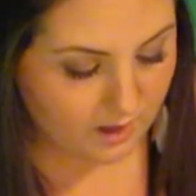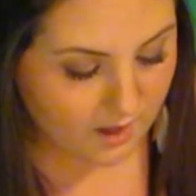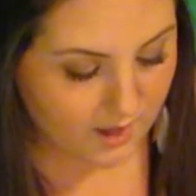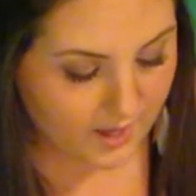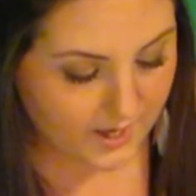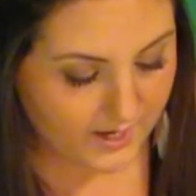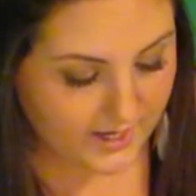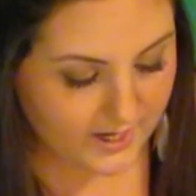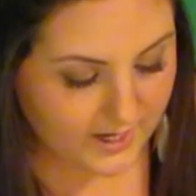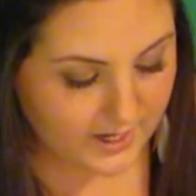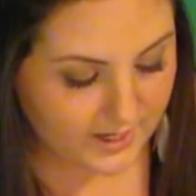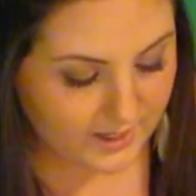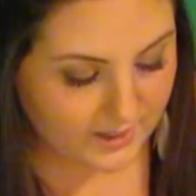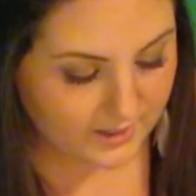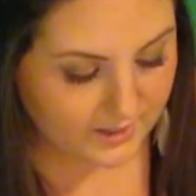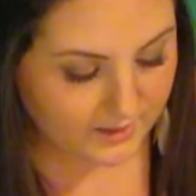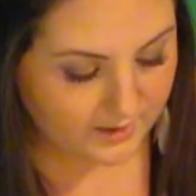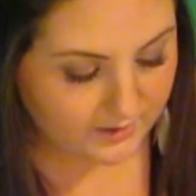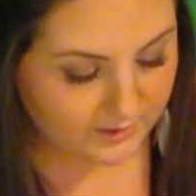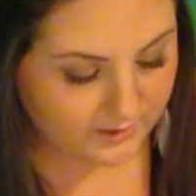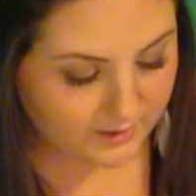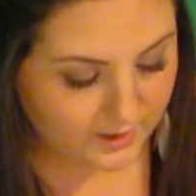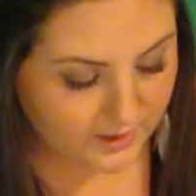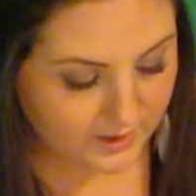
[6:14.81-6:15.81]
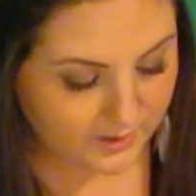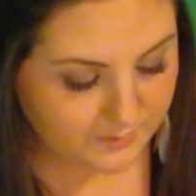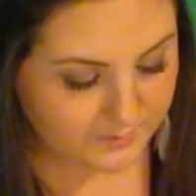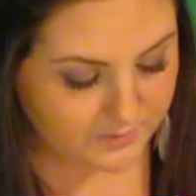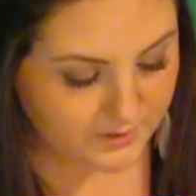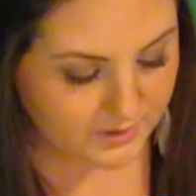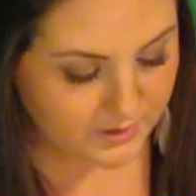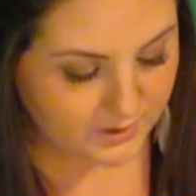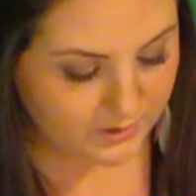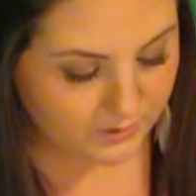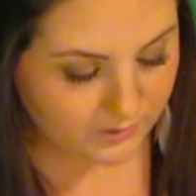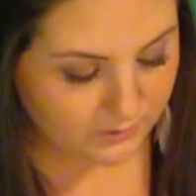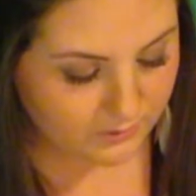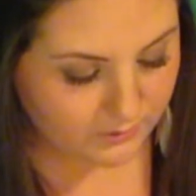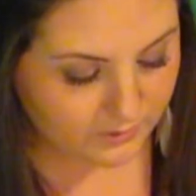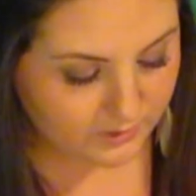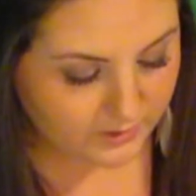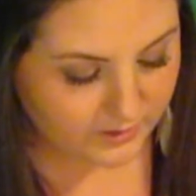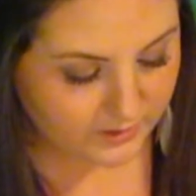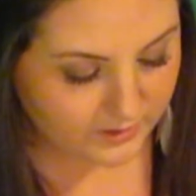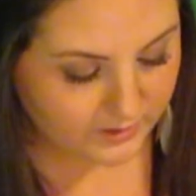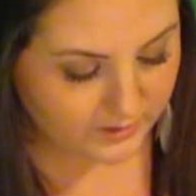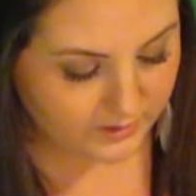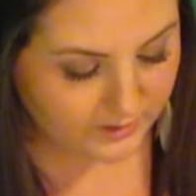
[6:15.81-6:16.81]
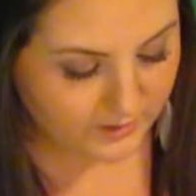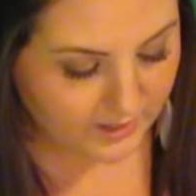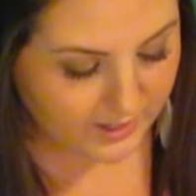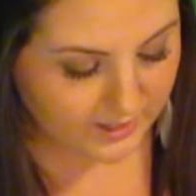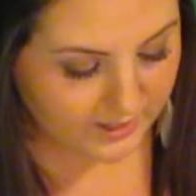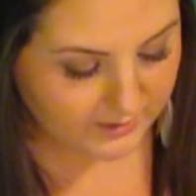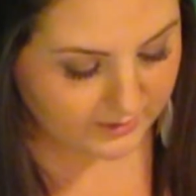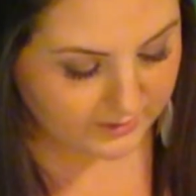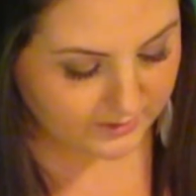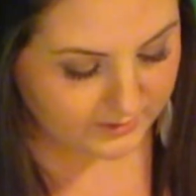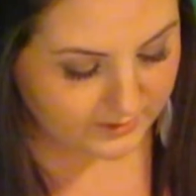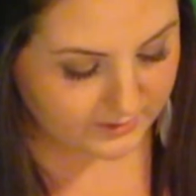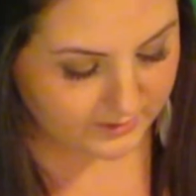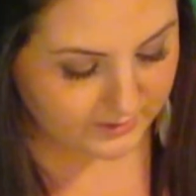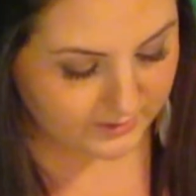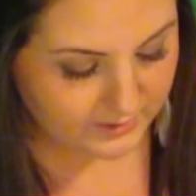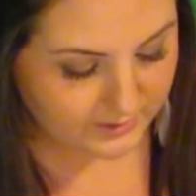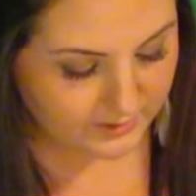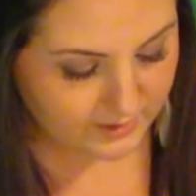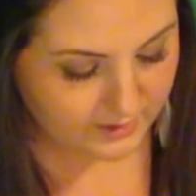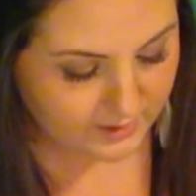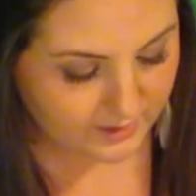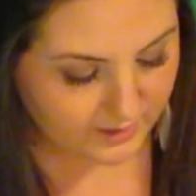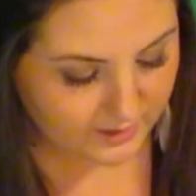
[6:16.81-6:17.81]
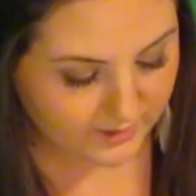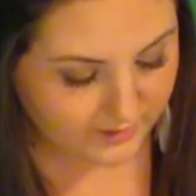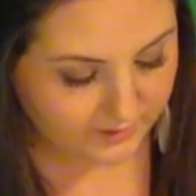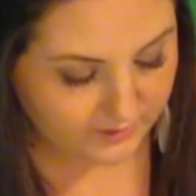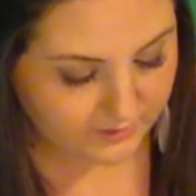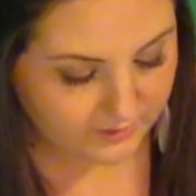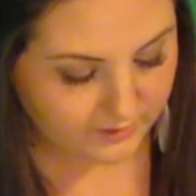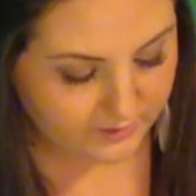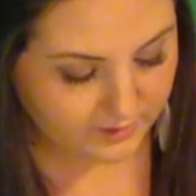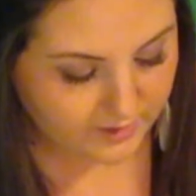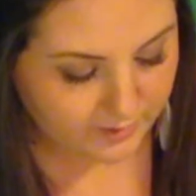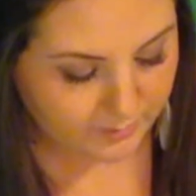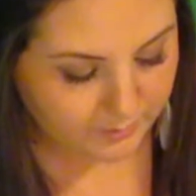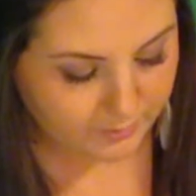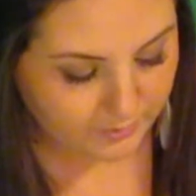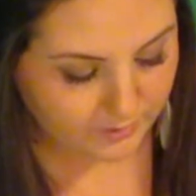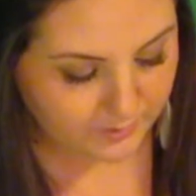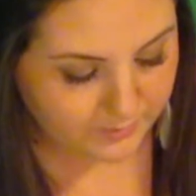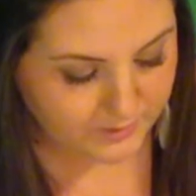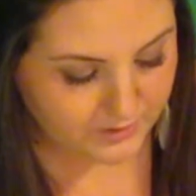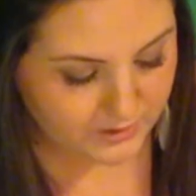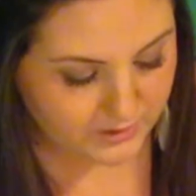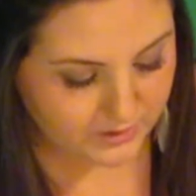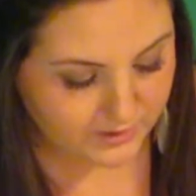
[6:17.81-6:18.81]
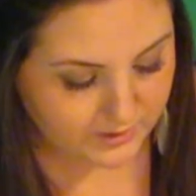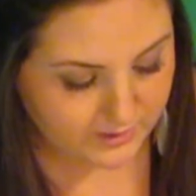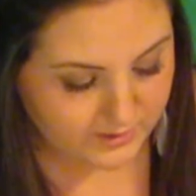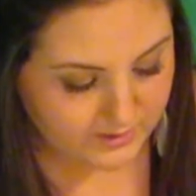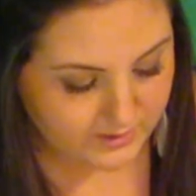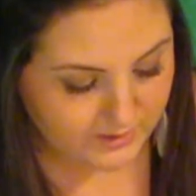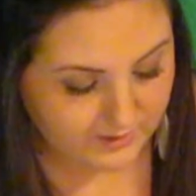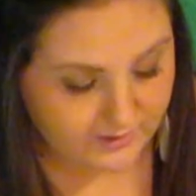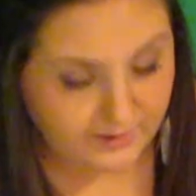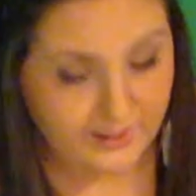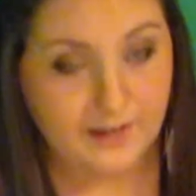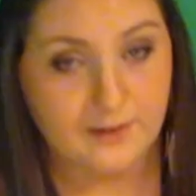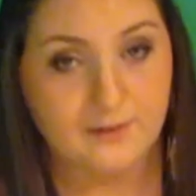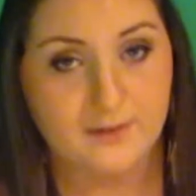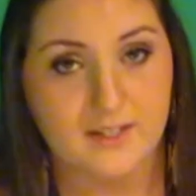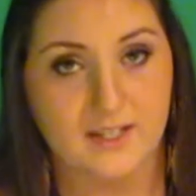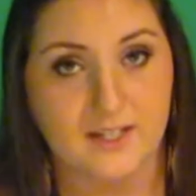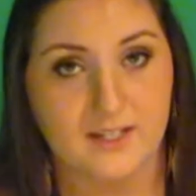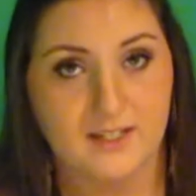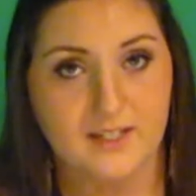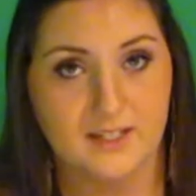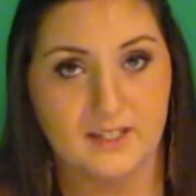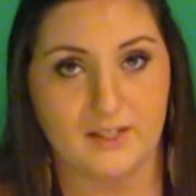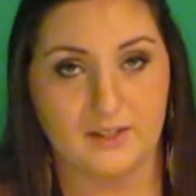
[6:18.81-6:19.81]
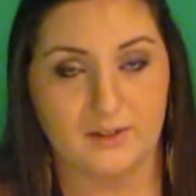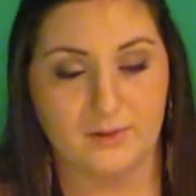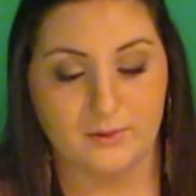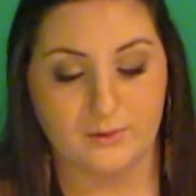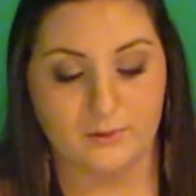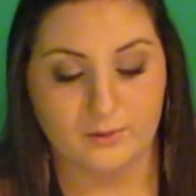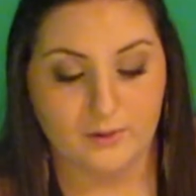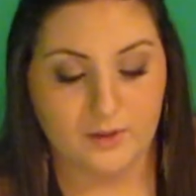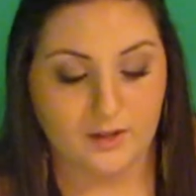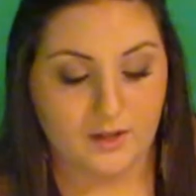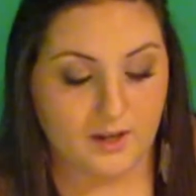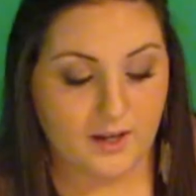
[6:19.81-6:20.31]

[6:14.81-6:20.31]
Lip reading: And it claims to clear acne and clear up blemishes and allow skin to heal.